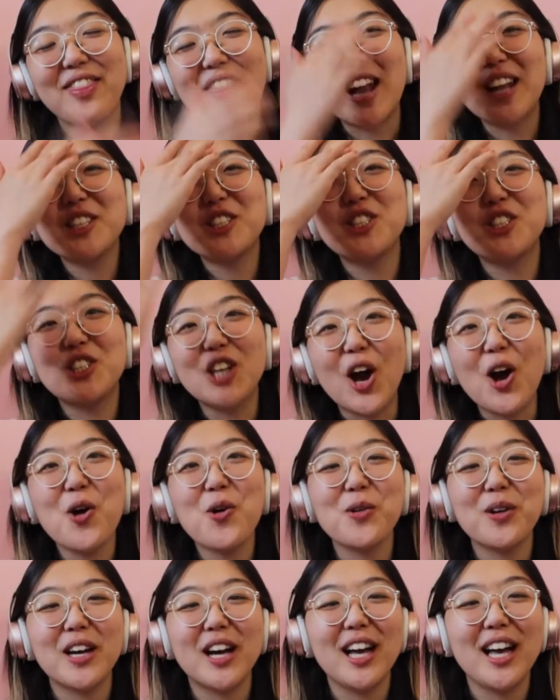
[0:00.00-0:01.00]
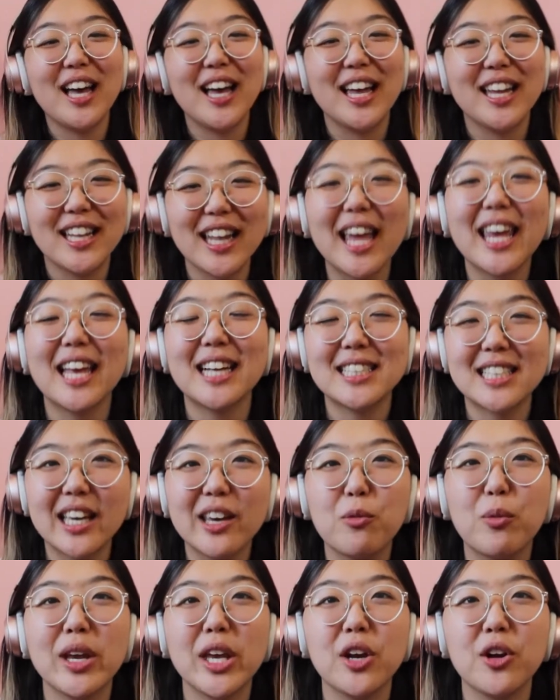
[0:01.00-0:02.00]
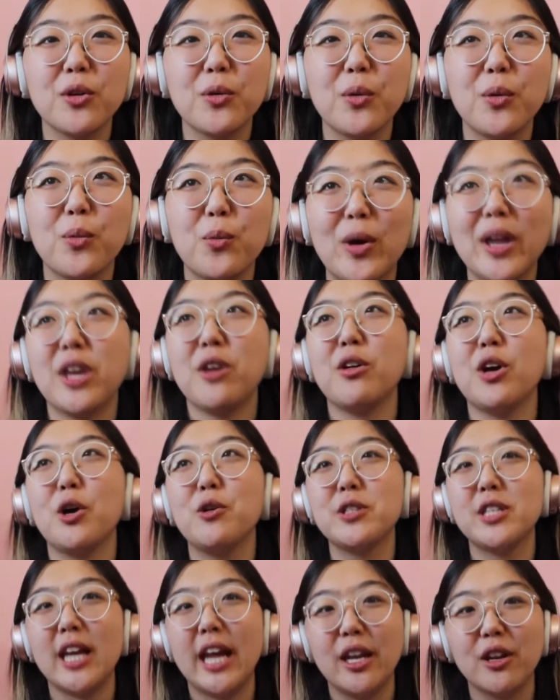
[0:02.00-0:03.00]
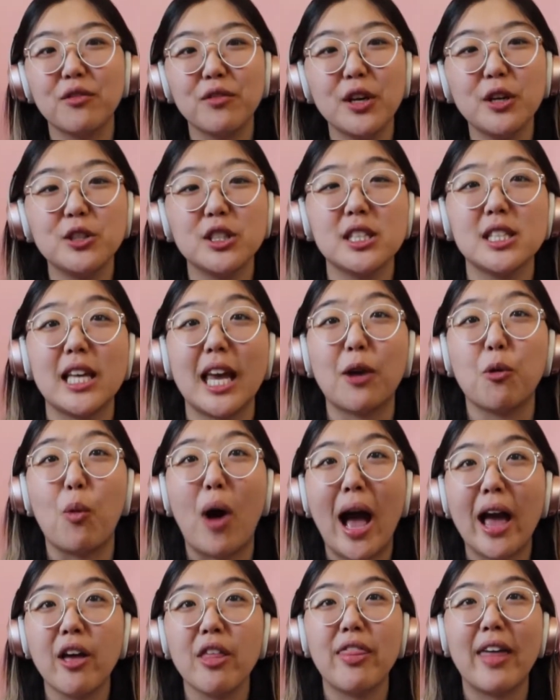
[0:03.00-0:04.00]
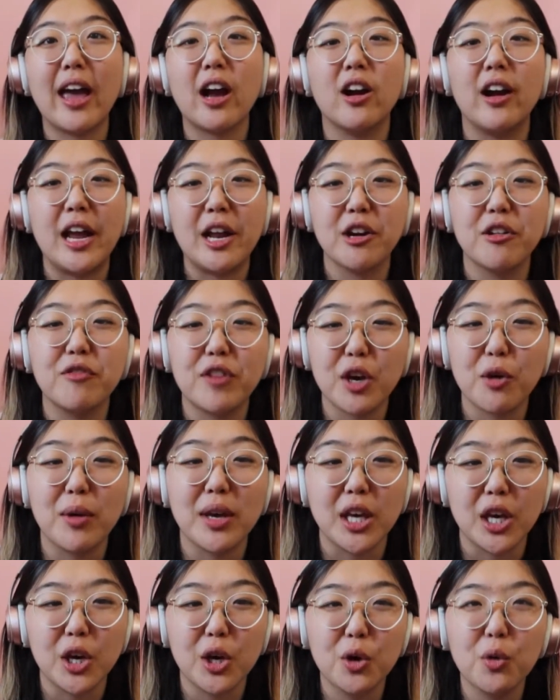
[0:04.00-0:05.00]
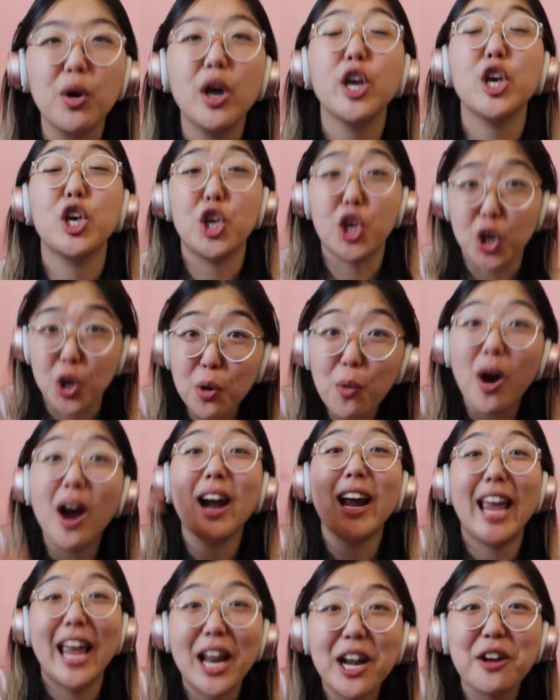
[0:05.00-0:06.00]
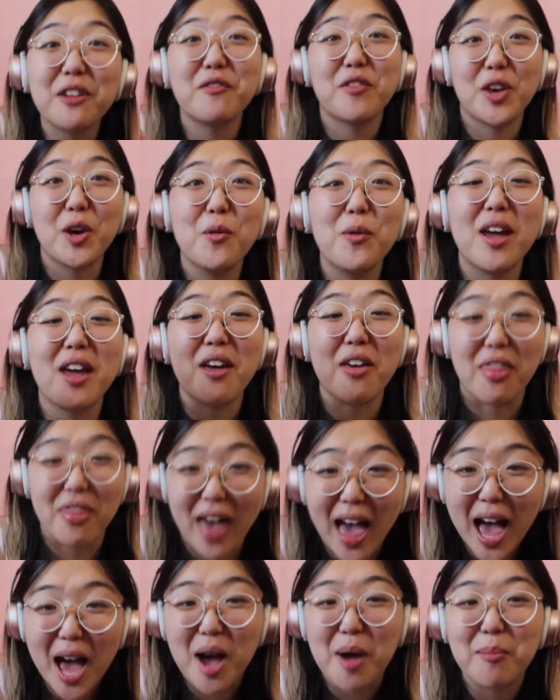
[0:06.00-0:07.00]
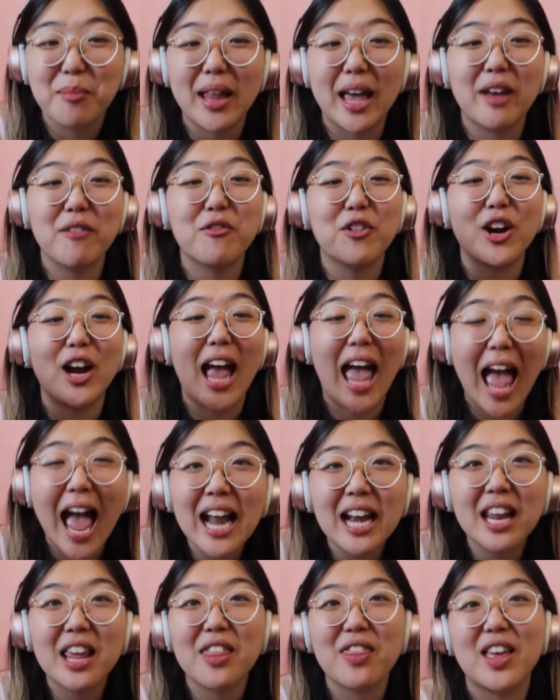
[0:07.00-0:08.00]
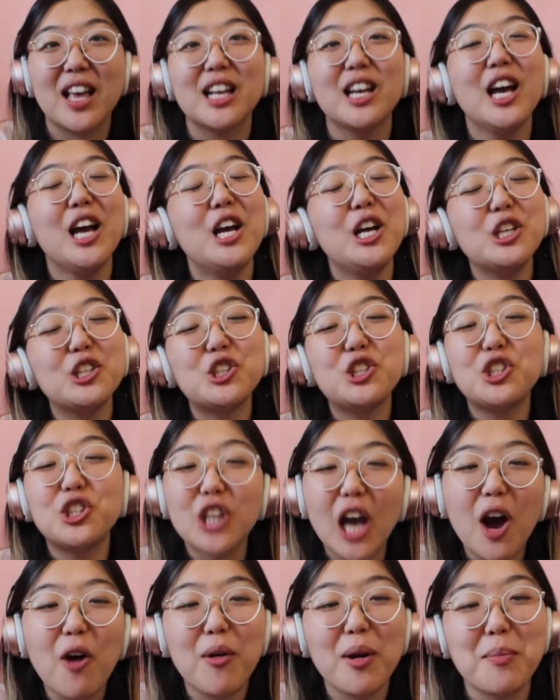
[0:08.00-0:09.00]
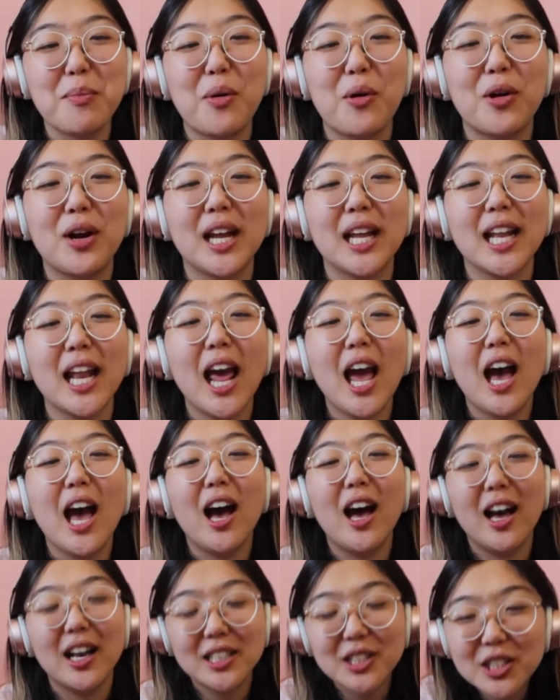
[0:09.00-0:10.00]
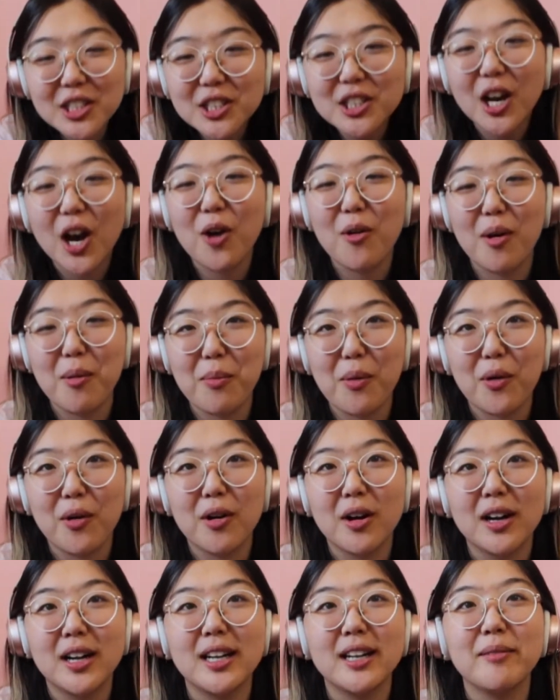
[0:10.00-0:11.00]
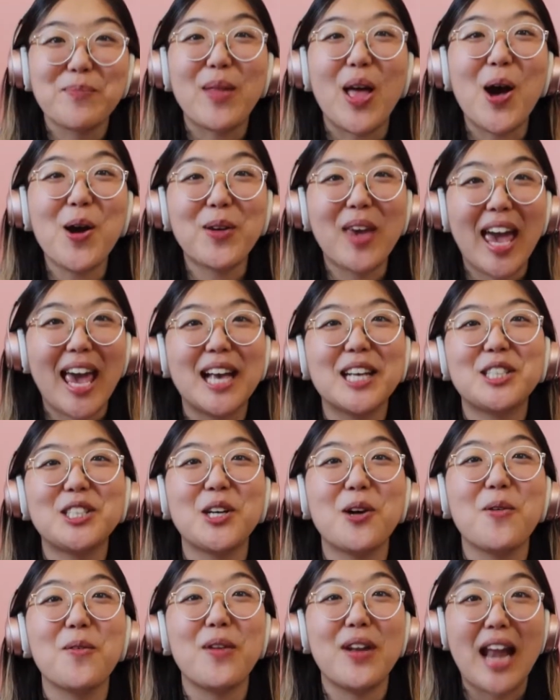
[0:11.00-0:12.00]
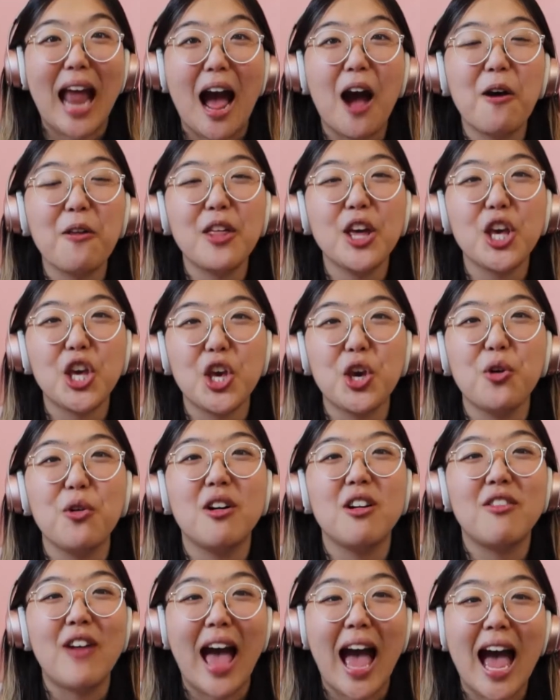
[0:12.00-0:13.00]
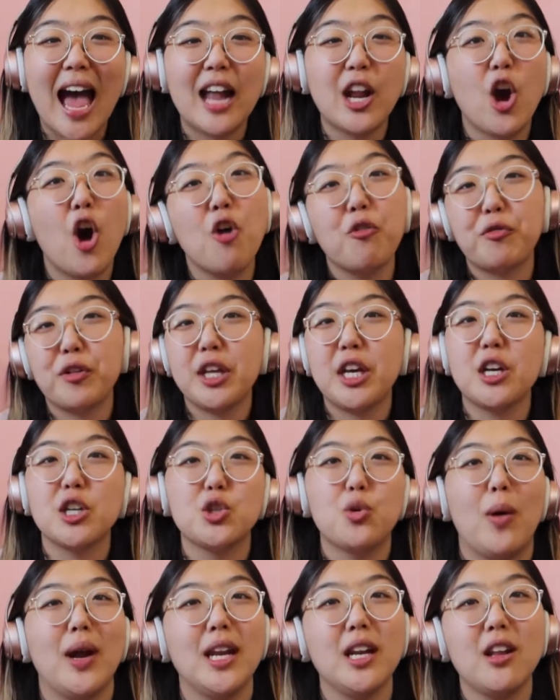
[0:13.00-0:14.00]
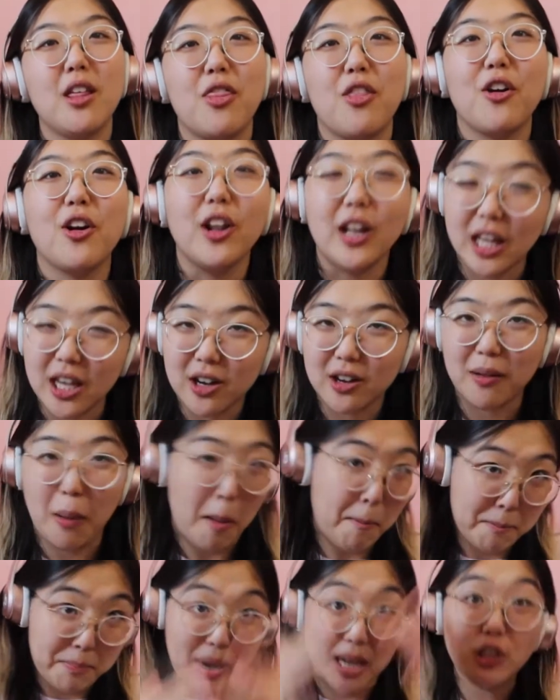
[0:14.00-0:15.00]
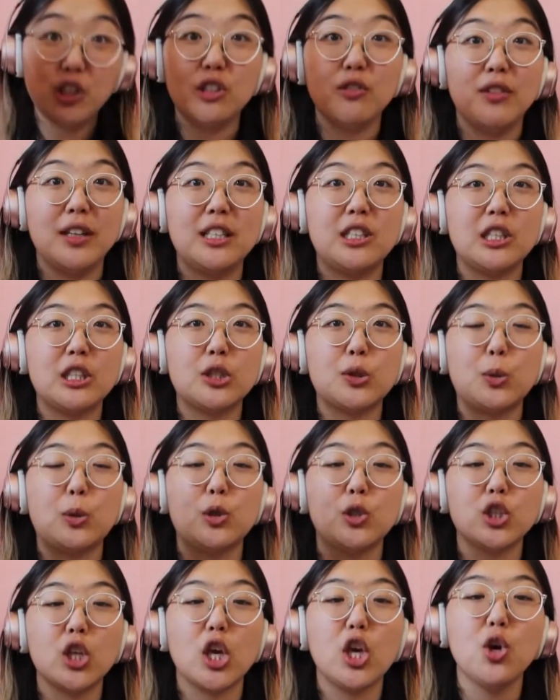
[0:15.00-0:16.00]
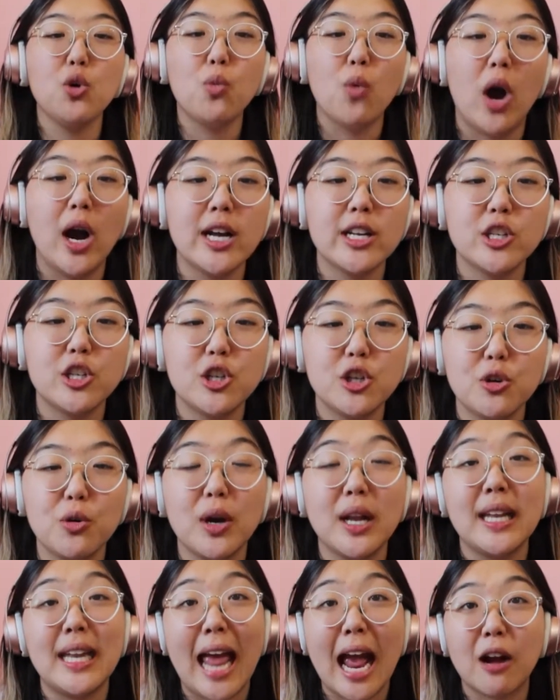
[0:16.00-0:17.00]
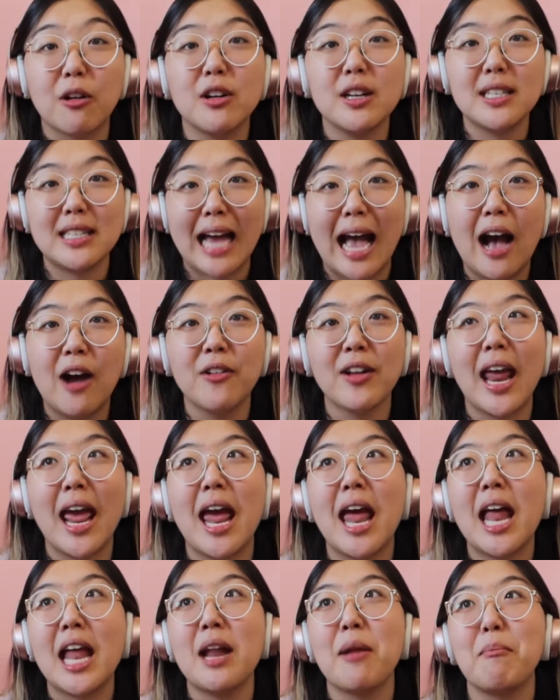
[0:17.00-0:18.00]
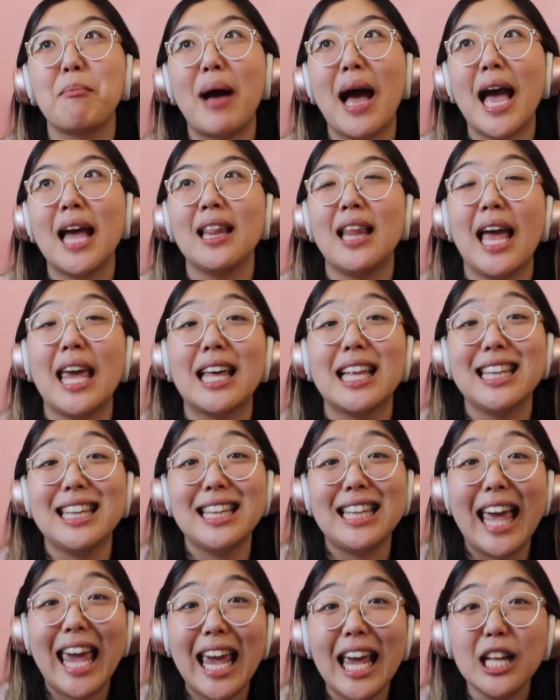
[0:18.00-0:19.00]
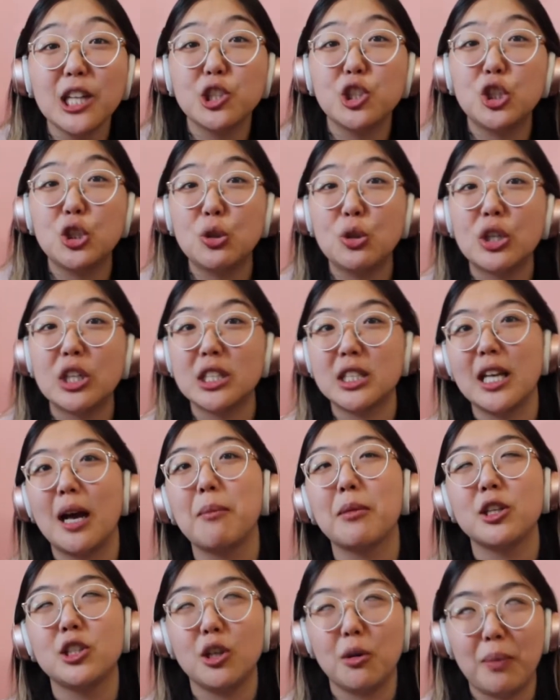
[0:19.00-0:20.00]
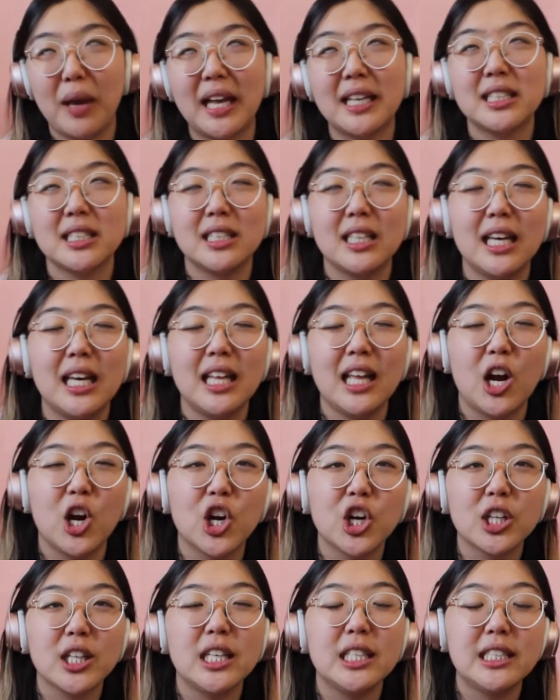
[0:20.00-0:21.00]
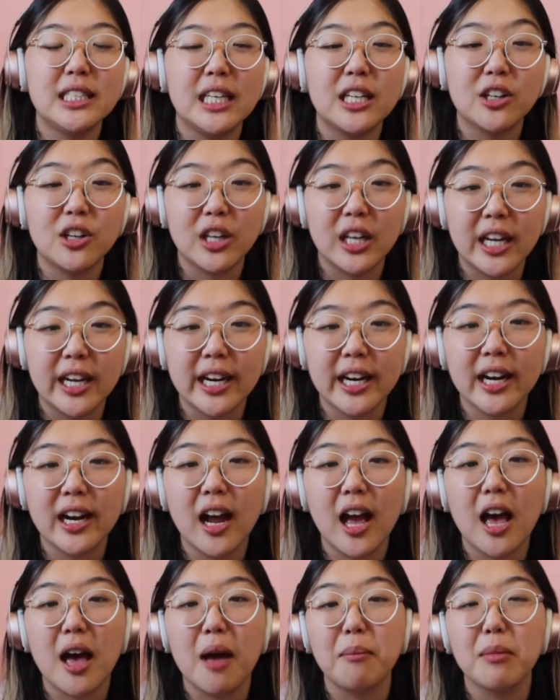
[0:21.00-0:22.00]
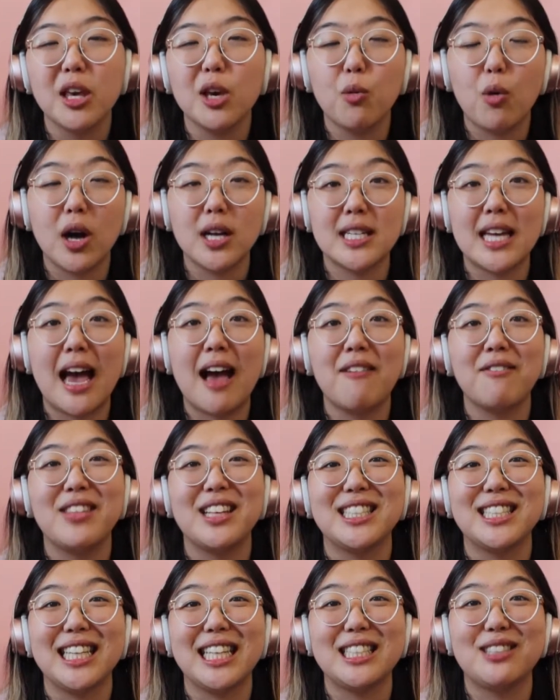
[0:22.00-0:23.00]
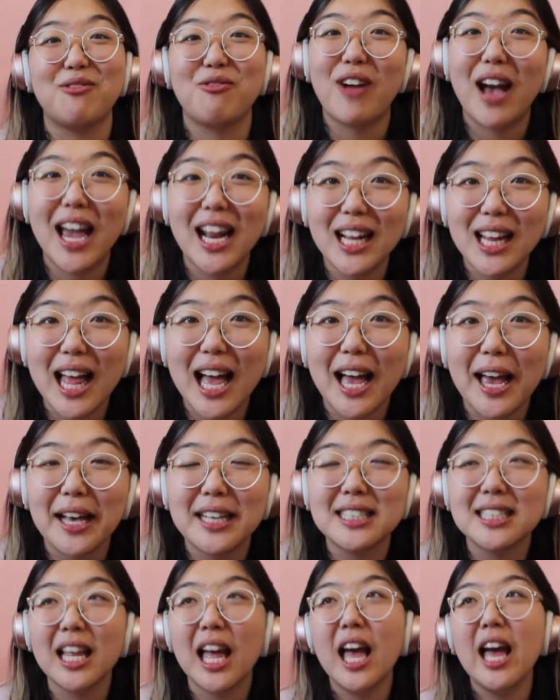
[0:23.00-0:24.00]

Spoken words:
That is so good. Like, it's like when you go into interviews, it's like while they are interviewing you, you are interviewing them. Like, for anything, so important. So important. Okay, so now that you have had hopefully your 20 to 30 or a bunch of list of schools, you want to narrow it down, and by like late junior summer, so basically early senior year, you want to have this list finalized.